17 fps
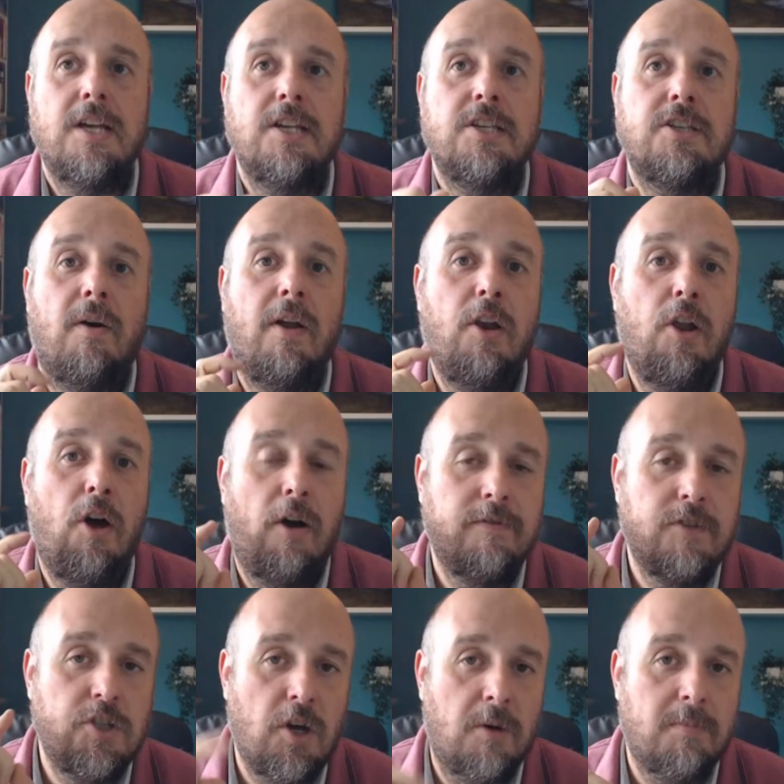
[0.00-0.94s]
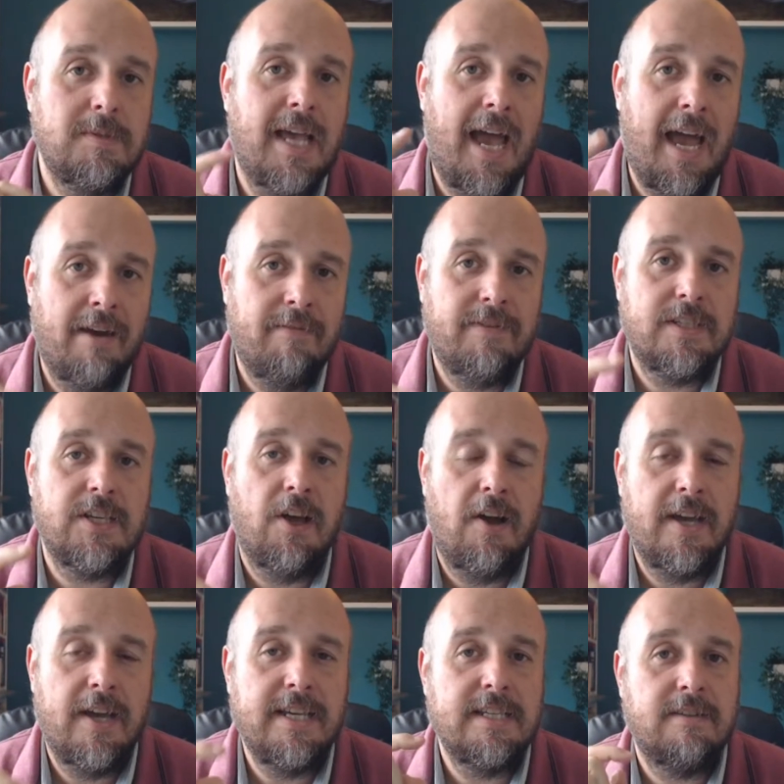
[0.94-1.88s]
So a lot of jobs are
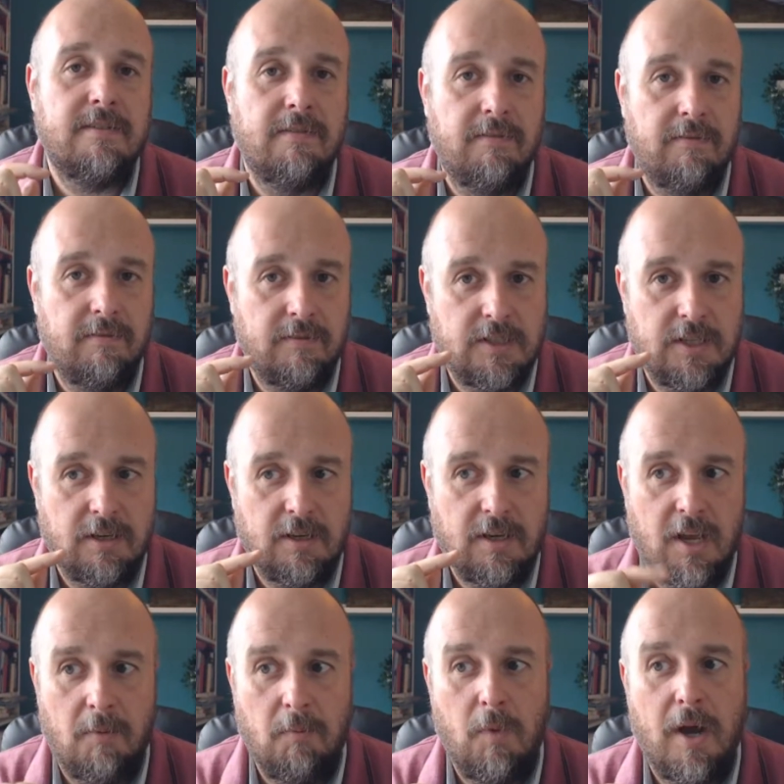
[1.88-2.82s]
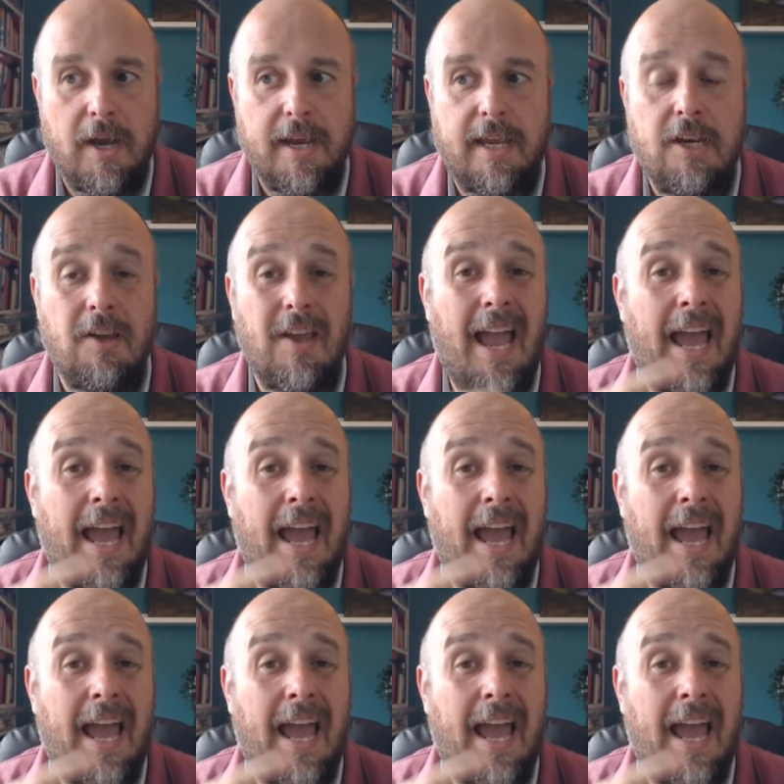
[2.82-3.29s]
advertised to come work in UK.